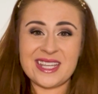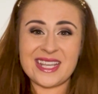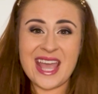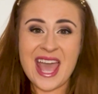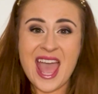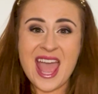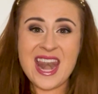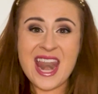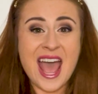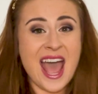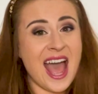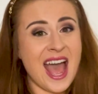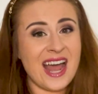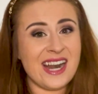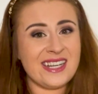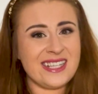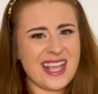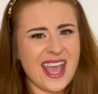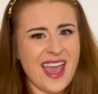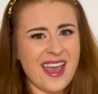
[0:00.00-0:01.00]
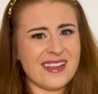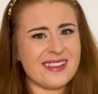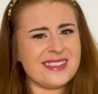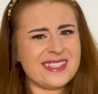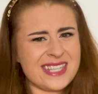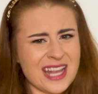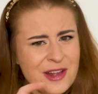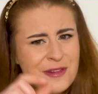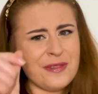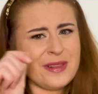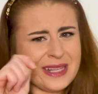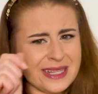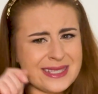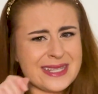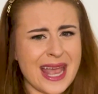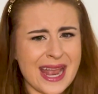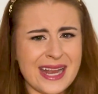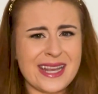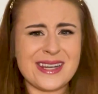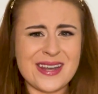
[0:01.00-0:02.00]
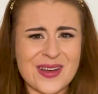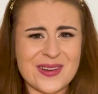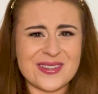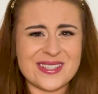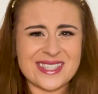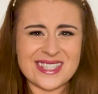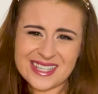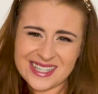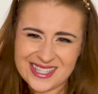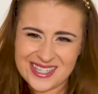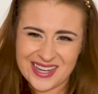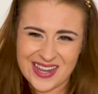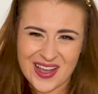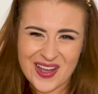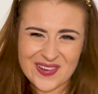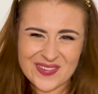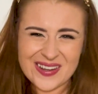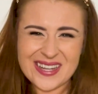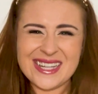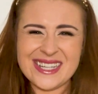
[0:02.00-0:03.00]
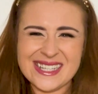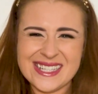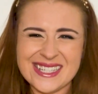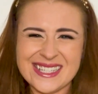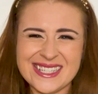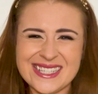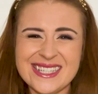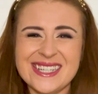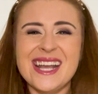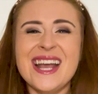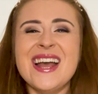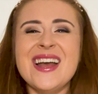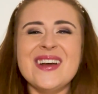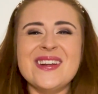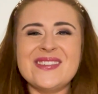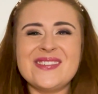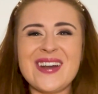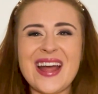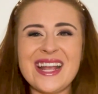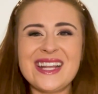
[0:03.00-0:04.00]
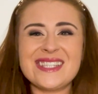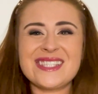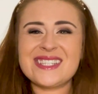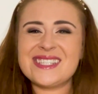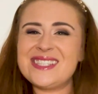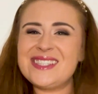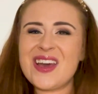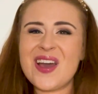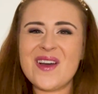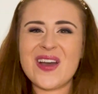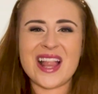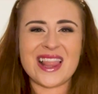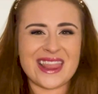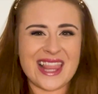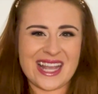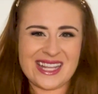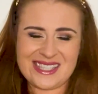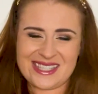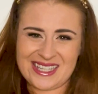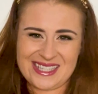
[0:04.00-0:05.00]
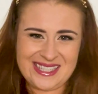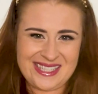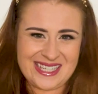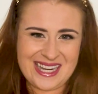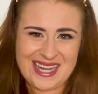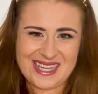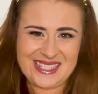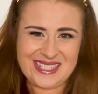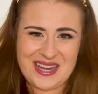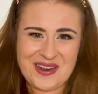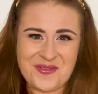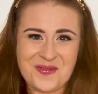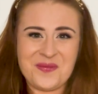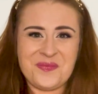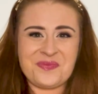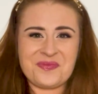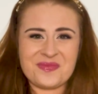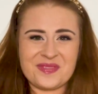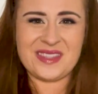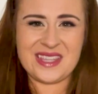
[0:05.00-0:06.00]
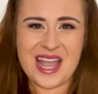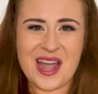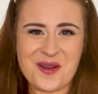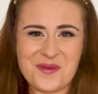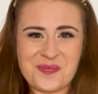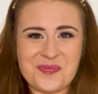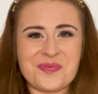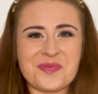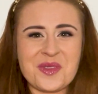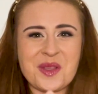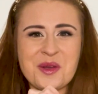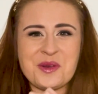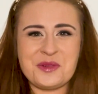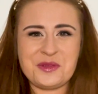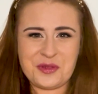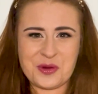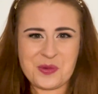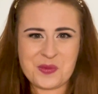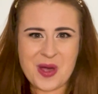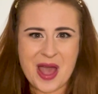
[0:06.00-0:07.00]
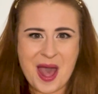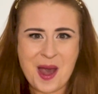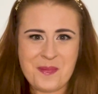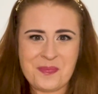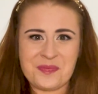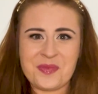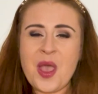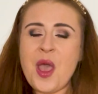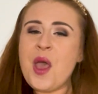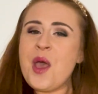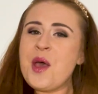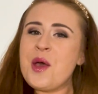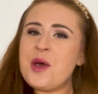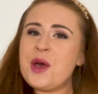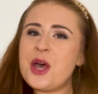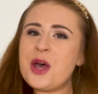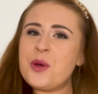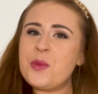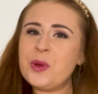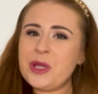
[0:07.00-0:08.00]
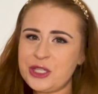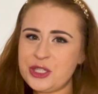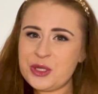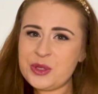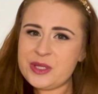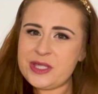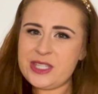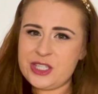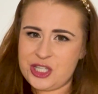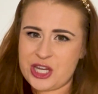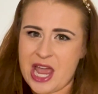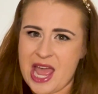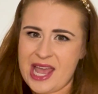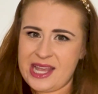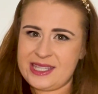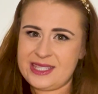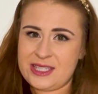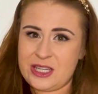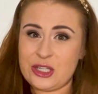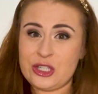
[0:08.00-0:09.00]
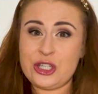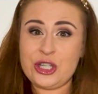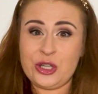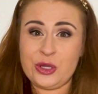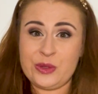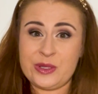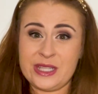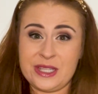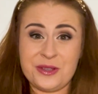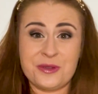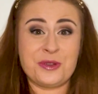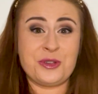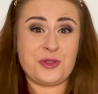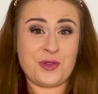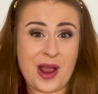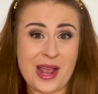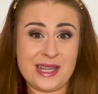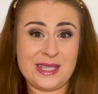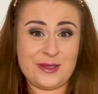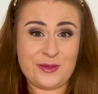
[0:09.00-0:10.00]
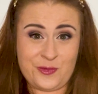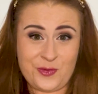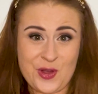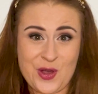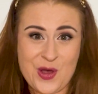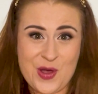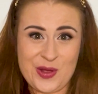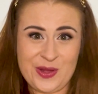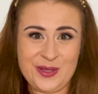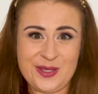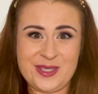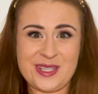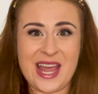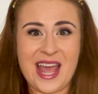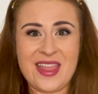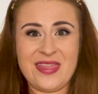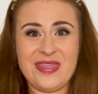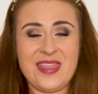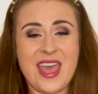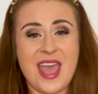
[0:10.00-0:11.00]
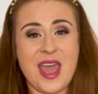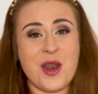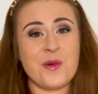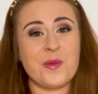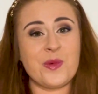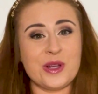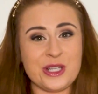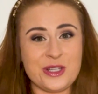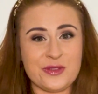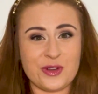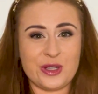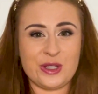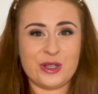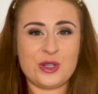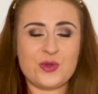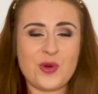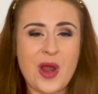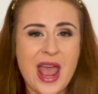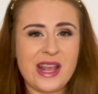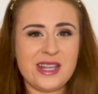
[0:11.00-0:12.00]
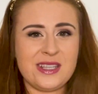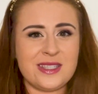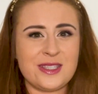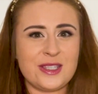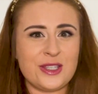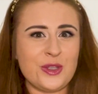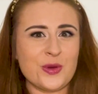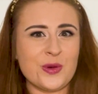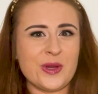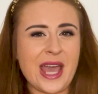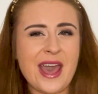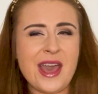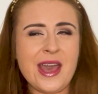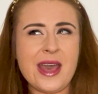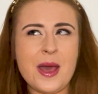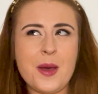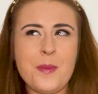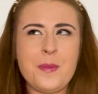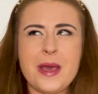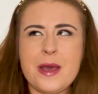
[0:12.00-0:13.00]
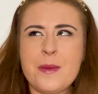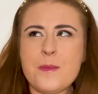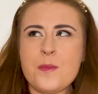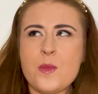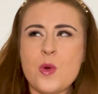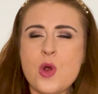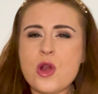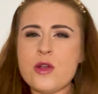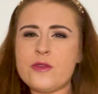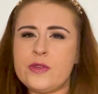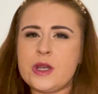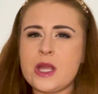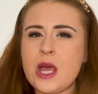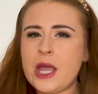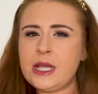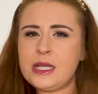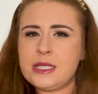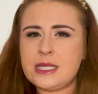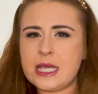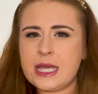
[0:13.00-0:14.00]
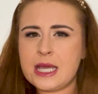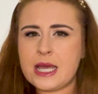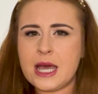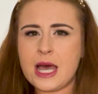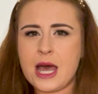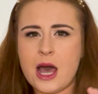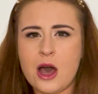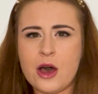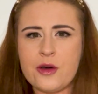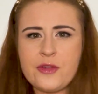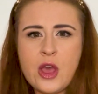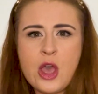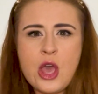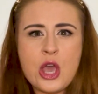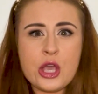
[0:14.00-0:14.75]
again, and yeah, definitely take notes as you go. Right, so let's get started. Now, footwear. We do suggest choosing your dress first, and then once you've got your dress, you'll get a bit more of an idea of,